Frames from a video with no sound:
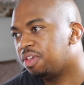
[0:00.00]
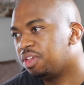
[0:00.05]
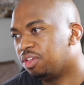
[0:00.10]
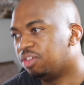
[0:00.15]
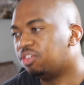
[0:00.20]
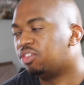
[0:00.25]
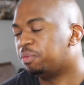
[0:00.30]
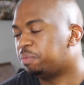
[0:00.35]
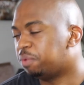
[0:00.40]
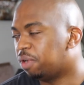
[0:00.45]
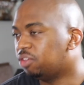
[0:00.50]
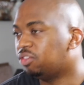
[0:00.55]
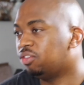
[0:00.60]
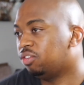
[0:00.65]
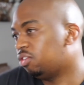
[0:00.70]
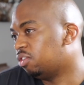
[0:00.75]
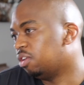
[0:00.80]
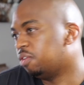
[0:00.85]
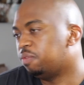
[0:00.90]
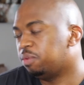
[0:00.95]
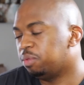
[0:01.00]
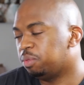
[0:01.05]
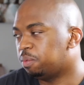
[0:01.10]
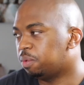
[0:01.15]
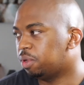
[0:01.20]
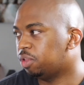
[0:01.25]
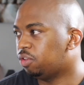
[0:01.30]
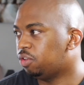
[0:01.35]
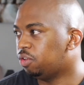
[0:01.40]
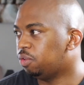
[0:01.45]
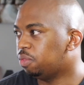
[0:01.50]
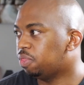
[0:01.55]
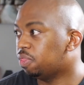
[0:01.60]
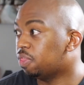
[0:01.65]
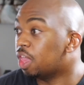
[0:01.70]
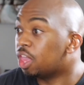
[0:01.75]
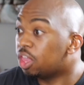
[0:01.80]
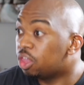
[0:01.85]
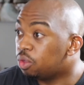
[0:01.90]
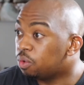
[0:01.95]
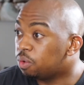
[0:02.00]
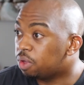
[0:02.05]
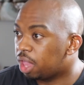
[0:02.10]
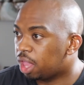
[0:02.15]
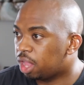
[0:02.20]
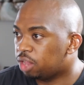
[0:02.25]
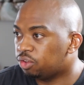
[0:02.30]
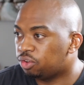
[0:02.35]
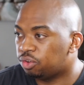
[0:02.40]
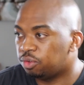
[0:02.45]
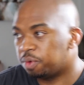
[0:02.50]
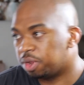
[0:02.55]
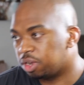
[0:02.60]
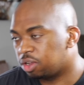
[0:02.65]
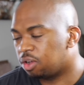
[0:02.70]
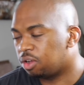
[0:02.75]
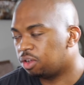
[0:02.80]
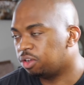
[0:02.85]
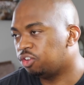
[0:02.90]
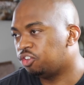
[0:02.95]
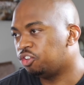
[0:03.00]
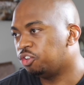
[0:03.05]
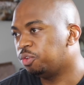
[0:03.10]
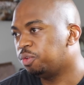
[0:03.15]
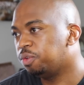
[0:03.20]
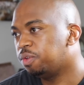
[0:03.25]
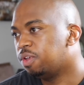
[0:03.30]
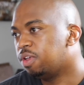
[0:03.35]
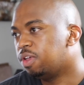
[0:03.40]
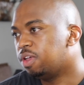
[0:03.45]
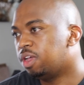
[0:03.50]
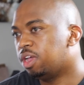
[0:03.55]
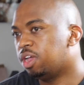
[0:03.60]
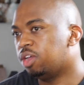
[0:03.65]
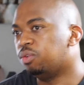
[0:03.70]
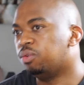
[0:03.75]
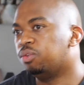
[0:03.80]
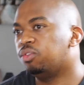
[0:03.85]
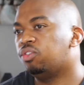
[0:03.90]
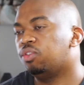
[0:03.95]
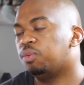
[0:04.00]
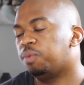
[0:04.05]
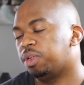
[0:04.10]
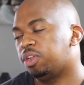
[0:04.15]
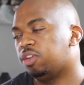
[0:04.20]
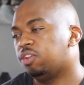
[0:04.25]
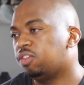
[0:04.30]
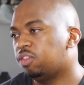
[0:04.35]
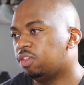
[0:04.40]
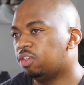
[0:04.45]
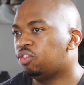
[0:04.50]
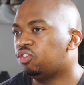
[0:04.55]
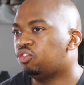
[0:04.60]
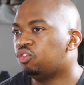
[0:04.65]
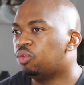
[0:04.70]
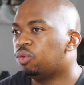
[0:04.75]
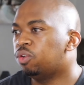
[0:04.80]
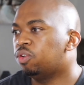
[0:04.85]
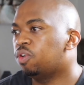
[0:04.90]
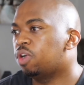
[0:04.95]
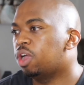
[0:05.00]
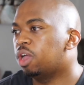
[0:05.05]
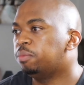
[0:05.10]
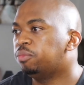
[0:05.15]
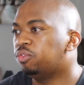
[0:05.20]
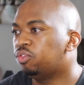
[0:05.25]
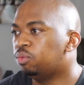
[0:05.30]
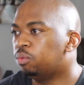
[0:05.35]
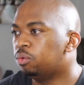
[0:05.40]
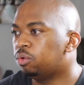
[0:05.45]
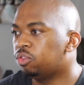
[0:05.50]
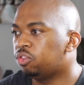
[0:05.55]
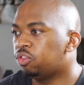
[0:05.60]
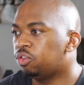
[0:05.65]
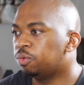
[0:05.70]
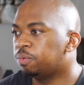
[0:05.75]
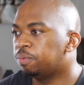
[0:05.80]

You'll surprise yourself with what you think you can do and can't do, and also what just is drawn or comes towards you.